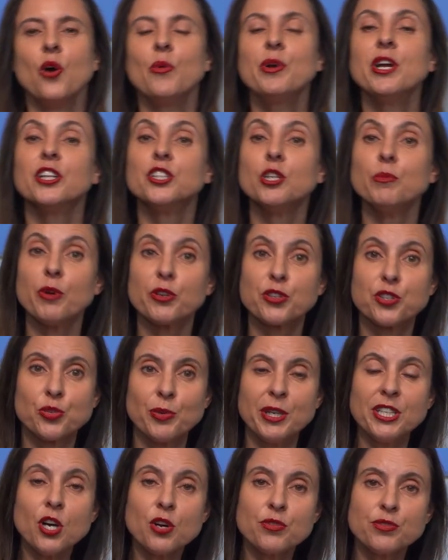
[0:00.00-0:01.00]
We are number
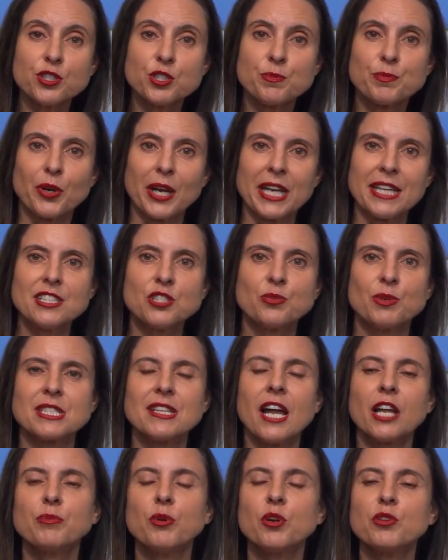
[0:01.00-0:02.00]
3 in our footprint with
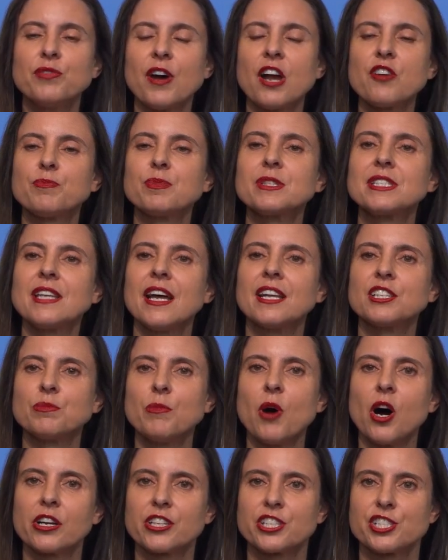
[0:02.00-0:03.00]
9.5%
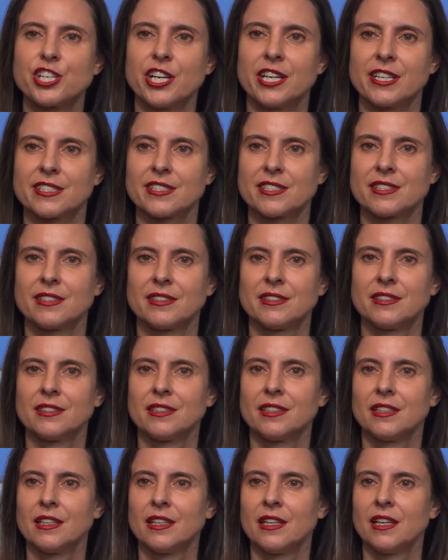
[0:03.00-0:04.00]
market shares.
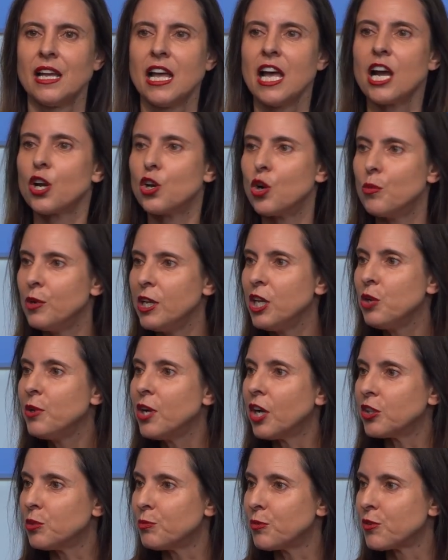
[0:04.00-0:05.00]
Globally,
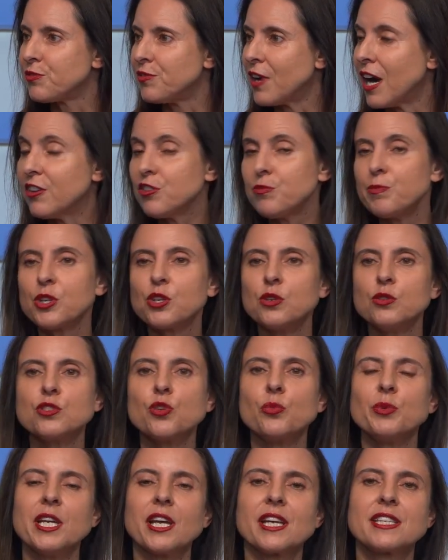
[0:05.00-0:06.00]
we are number 5 because
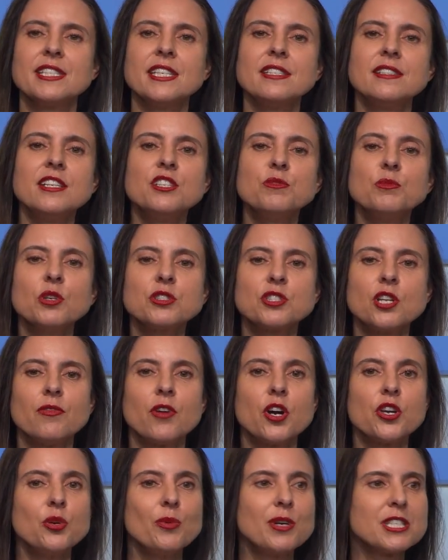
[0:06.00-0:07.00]
we exited most of
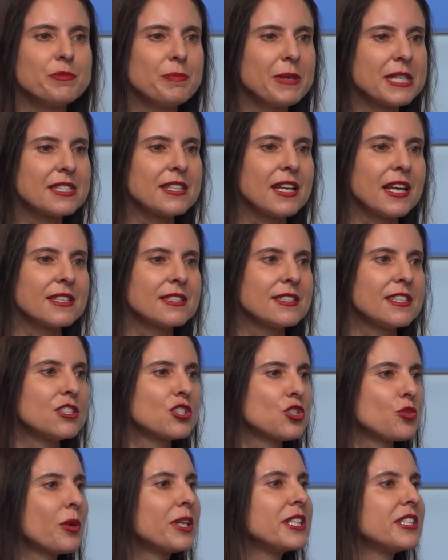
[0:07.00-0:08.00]
our US business
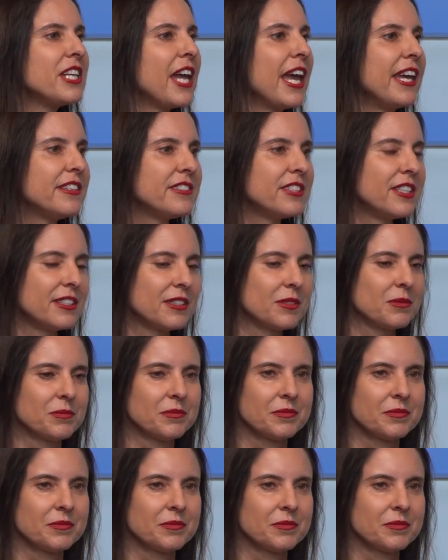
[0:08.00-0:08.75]
since 2018.